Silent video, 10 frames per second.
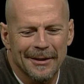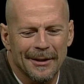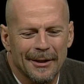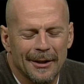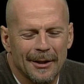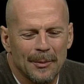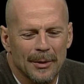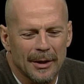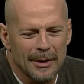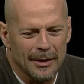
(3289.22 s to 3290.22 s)
Uh,
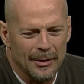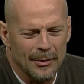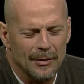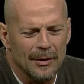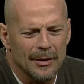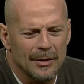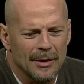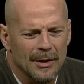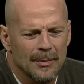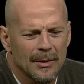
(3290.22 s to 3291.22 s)
but I, I do have a good
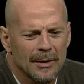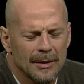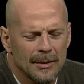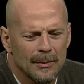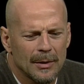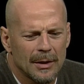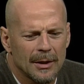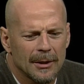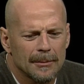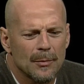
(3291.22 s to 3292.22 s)
time. But but
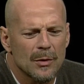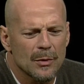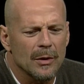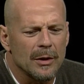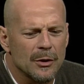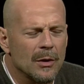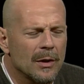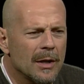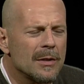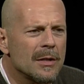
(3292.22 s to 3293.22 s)
um, it's really to
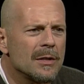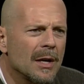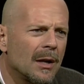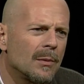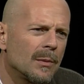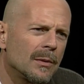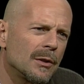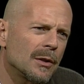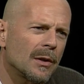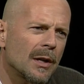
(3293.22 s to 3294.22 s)
showcase his album and
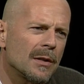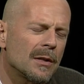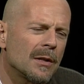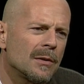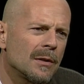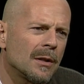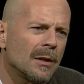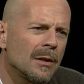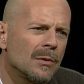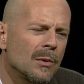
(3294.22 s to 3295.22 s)
showcase his
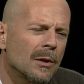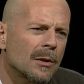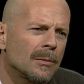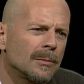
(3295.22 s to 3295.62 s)
his work.